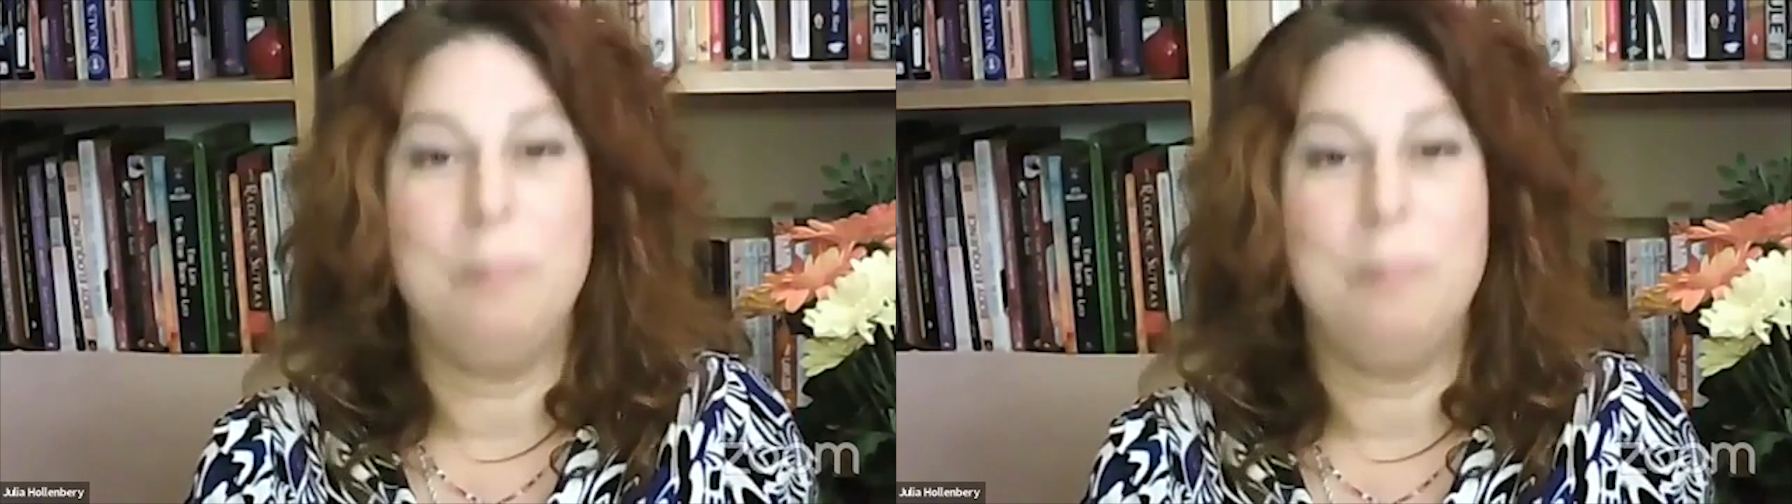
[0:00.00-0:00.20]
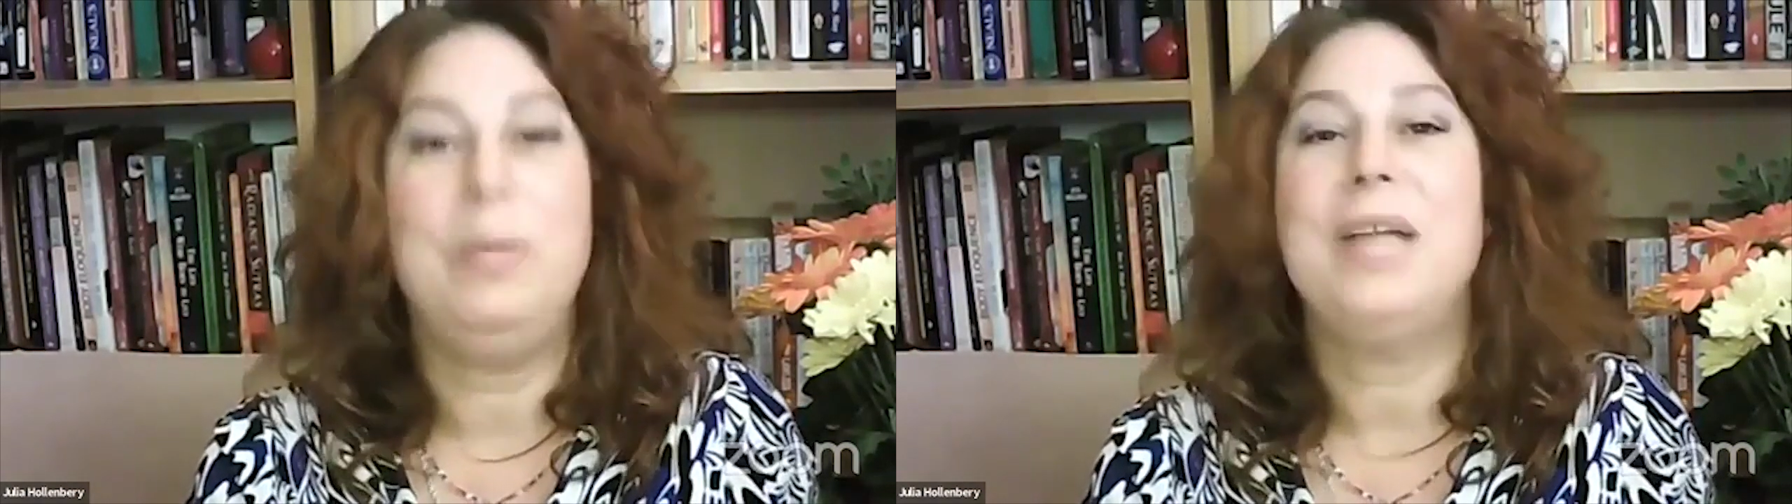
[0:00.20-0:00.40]

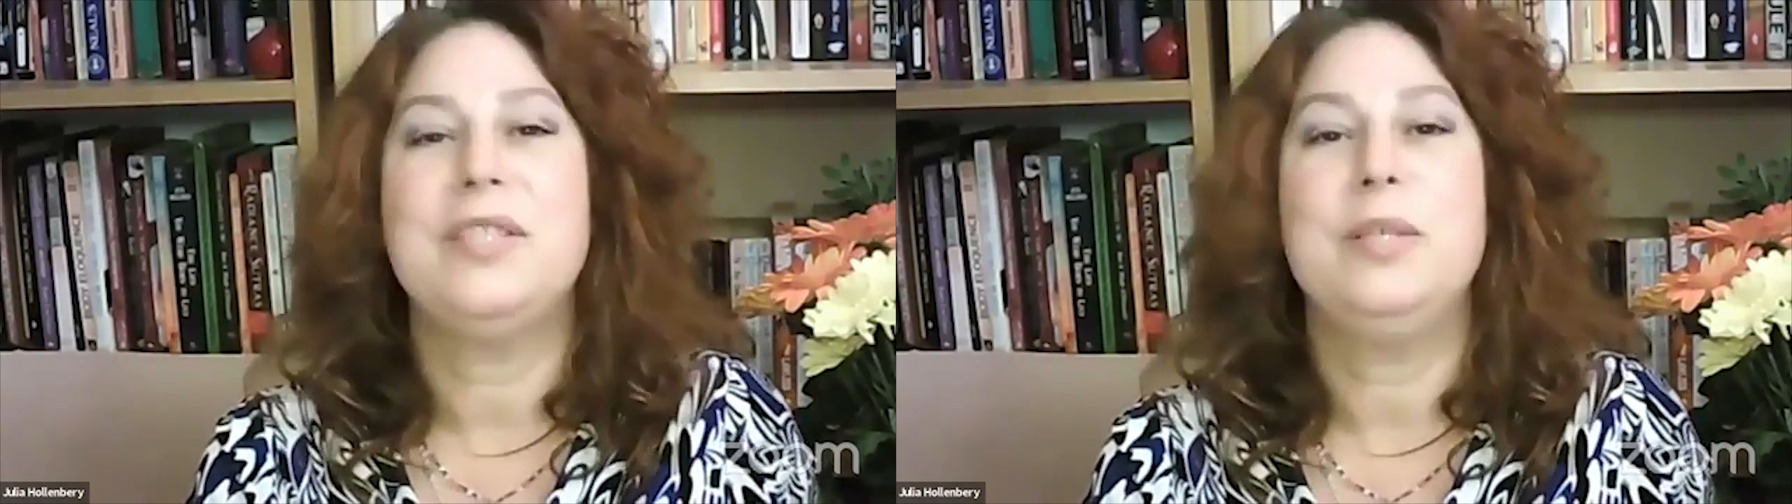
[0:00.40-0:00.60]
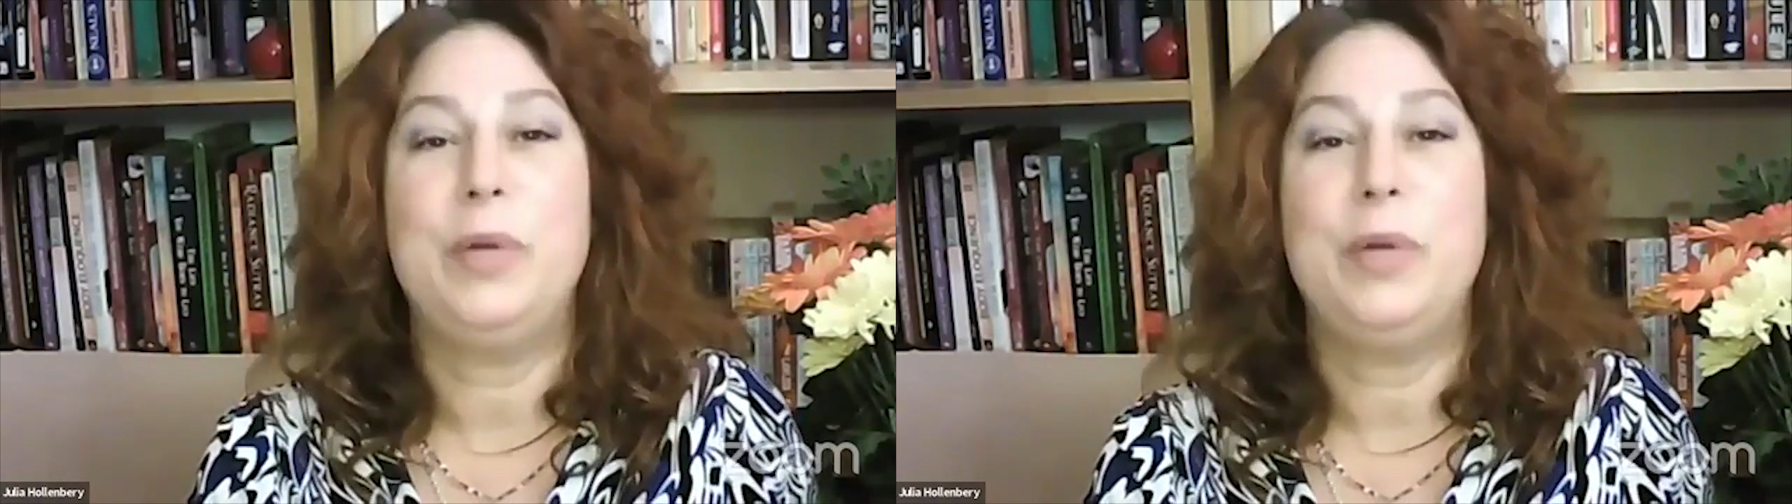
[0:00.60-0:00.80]
but
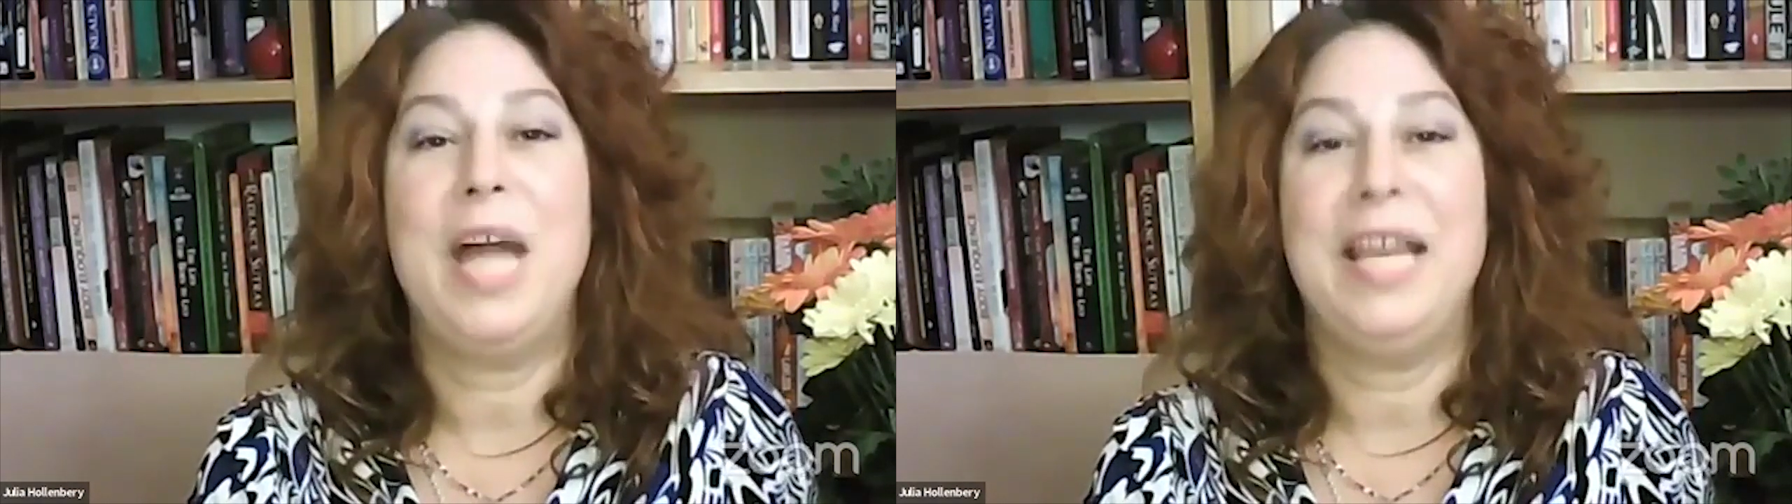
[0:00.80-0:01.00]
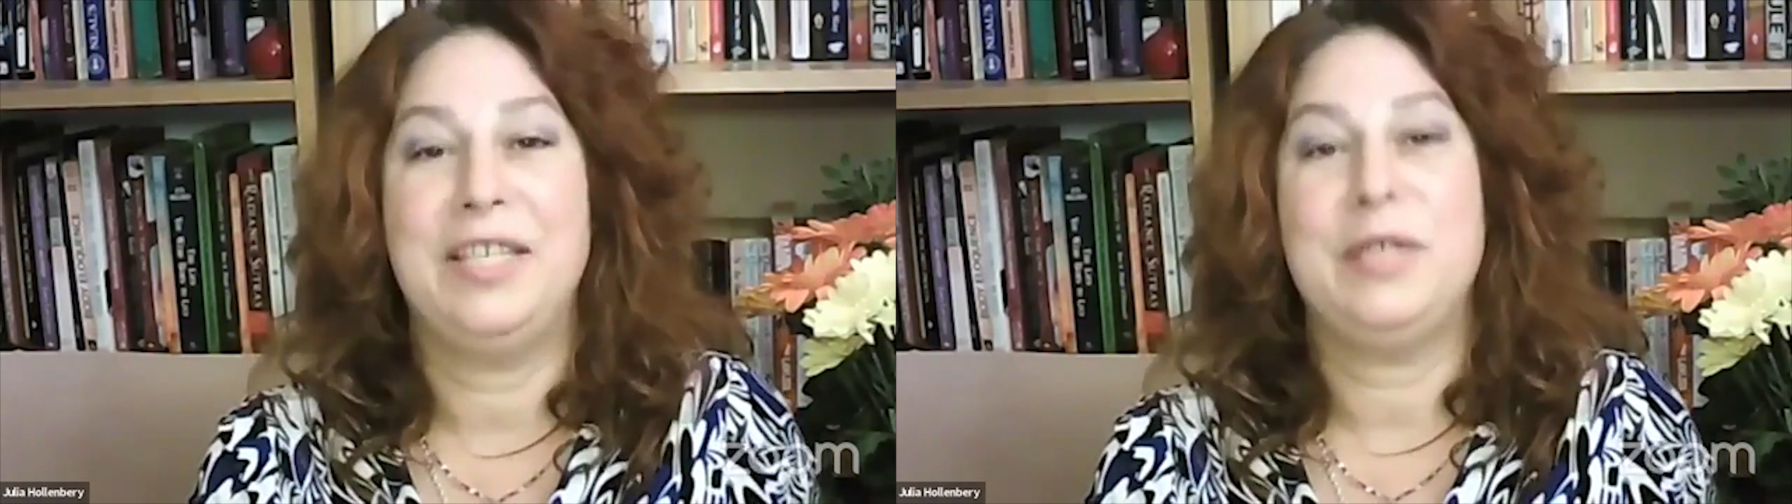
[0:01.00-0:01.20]
to
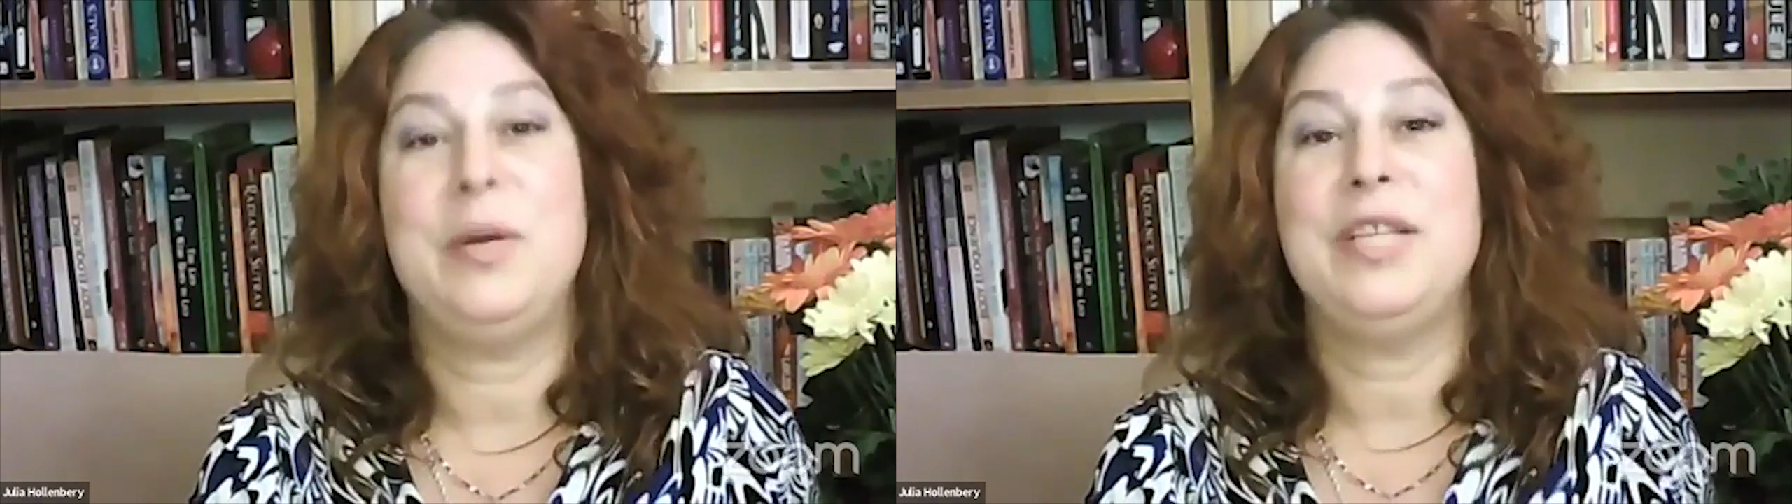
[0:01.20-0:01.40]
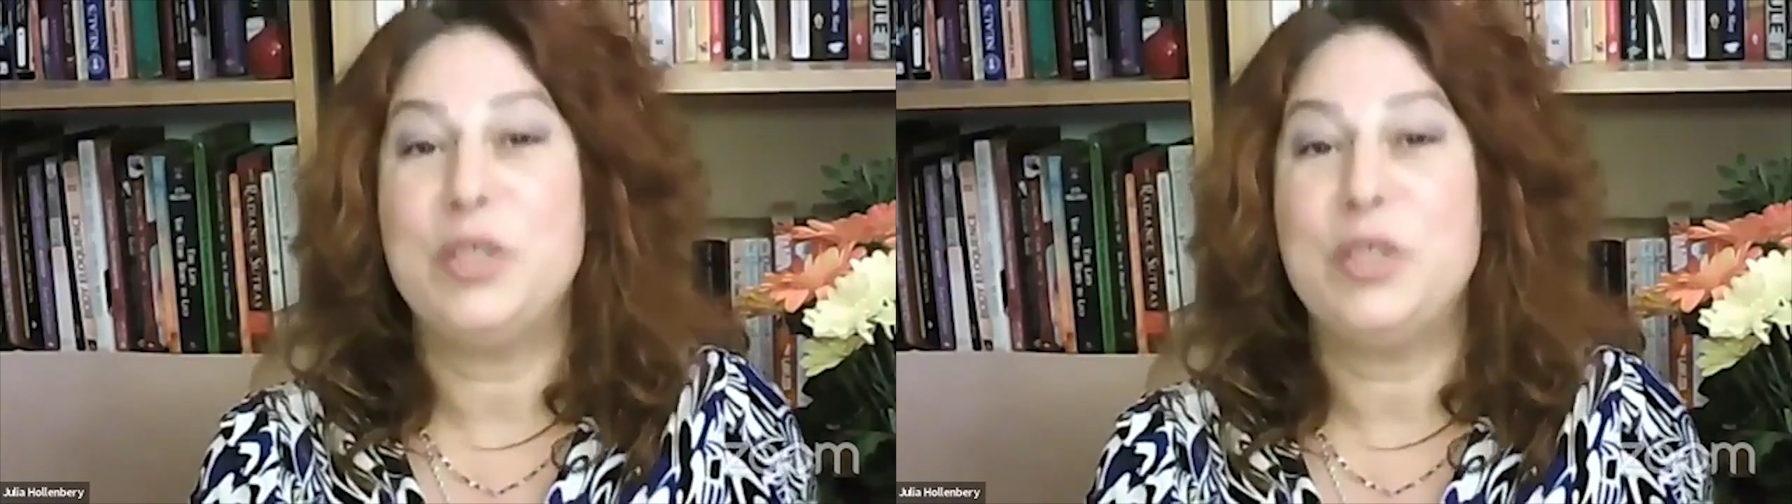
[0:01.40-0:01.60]
pray. So I
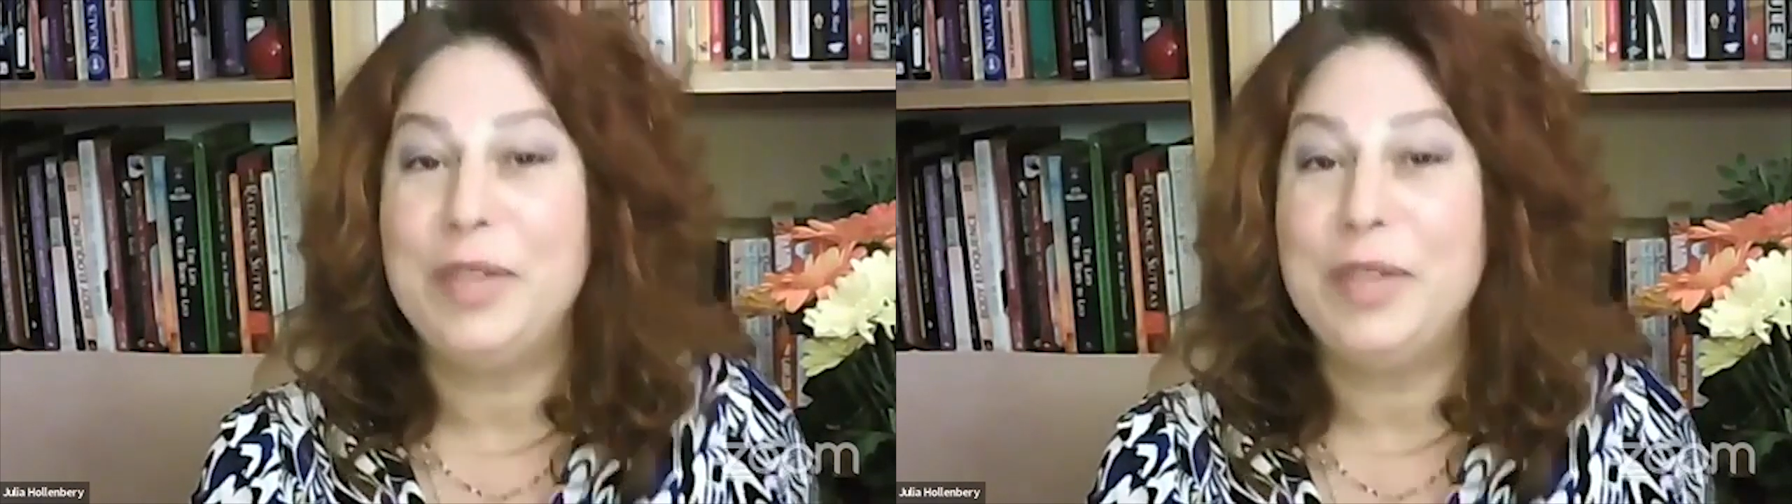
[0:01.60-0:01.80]
stood